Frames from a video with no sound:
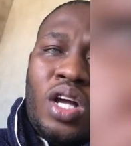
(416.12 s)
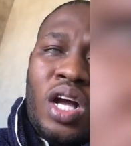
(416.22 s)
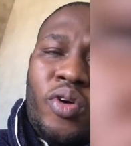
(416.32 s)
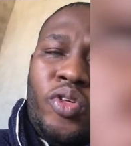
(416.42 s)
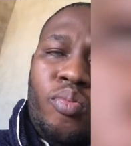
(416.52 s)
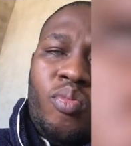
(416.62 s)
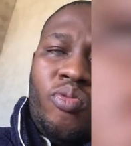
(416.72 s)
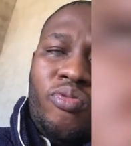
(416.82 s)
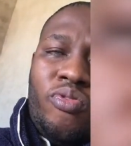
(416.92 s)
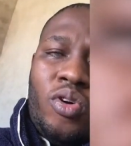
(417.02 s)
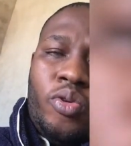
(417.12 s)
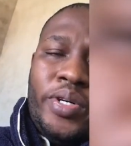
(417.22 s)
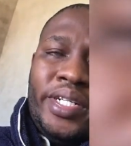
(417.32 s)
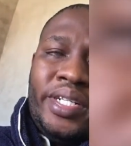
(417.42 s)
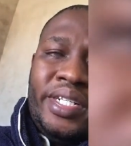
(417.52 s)
how you move
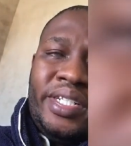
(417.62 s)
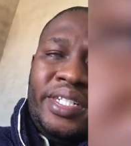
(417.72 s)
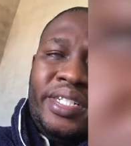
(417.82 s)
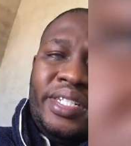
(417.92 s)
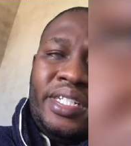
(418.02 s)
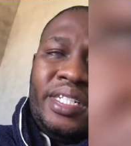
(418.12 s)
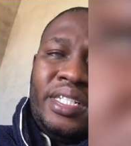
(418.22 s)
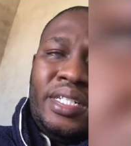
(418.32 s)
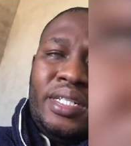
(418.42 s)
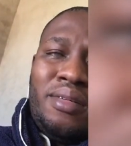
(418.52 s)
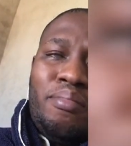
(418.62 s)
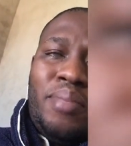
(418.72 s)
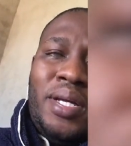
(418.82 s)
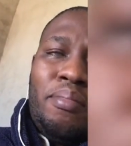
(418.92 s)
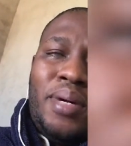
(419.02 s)
forward.
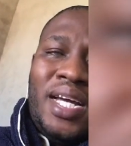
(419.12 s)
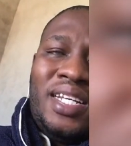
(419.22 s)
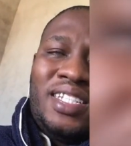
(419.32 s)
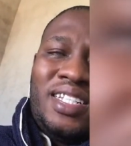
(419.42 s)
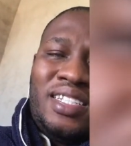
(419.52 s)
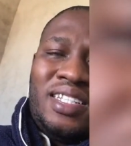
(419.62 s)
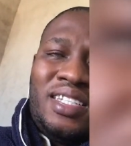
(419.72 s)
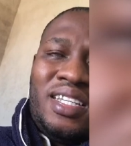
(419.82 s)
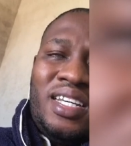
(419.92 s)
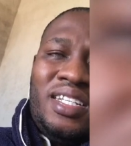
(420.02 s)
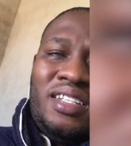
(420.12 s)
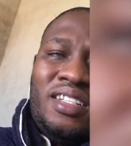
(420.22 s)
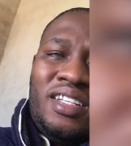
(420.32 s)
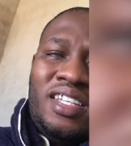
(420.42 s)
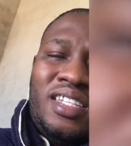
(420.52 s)
Being blind is just a stage.